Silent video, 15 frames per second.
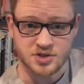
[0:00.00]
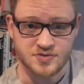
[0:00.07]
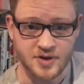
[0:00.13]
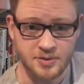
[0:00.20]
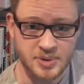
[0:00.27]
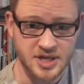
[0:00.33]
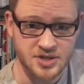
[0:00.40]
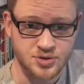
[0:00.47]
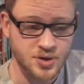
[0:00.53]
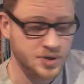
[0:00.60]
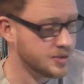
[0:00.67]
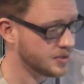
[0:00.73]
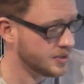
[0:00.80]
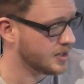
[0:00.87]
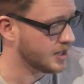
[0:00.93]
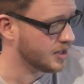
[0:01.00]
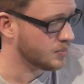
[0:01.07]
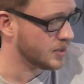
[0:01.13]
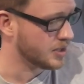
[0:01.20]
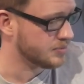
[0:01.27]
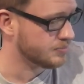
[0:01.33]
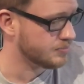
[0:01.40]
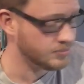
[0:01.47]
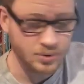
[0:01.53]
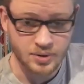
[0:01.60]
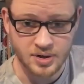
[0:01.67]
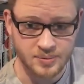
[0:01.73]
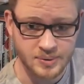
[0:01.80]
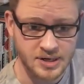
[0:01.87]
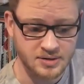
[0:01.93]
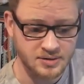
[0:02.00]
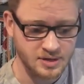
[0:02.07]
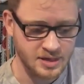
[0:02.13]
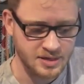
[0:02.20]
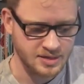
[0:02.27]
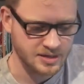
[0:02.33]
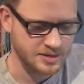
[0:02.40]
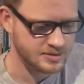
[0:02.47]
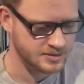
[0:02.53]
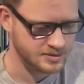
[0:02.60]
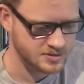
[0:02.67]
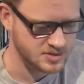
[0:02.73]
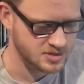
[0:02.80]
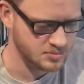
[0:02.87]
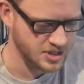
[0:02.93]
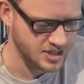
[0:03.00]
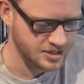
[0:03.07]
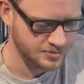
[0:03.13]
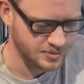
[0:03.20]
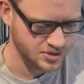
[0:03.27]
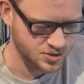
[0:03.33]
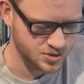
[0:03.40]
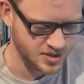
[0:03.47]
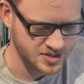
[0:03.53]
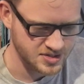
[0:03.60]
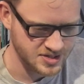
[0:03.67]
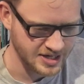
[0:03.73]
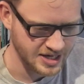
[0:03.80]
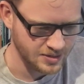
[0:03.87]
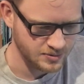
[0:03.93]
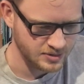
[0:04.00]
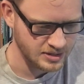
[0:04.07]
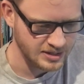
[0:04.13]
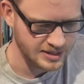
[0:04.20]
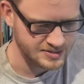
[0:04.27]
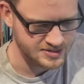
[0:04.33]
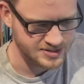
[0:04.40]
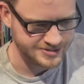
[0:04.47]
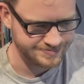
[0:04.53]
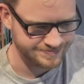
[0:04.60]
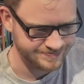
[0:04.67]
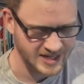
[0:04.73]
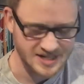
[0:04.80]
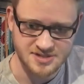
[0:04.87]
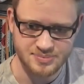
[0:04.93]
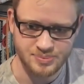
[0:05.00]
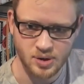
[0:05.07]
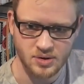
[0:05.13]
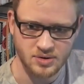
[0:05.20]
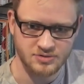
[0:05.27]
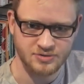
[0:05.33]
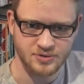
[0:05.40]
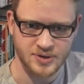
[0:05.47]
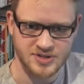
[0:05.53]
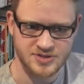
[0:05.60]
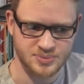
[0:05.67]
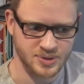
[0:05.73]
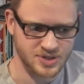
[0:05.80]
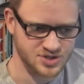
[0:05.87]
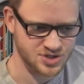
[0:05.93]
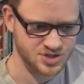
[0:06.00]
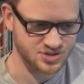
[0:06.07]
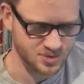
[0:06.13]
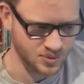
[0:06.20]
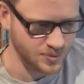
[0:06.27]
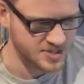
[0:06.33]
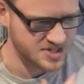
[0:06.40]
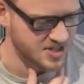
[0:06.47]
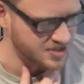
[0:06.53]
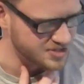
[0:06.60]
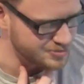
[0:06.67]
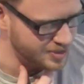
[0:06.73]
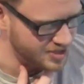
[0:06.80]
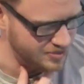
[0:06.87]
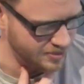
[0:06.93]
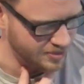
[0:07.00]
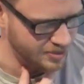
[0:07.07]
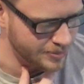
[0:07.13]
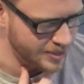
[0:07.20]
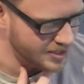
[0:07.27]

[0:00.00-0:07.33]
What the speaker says: Just filmed the intro. It went pretty well, I think. Took me a couple of tries to get all the lines out. Had to put on a voice, which always hurts my throat a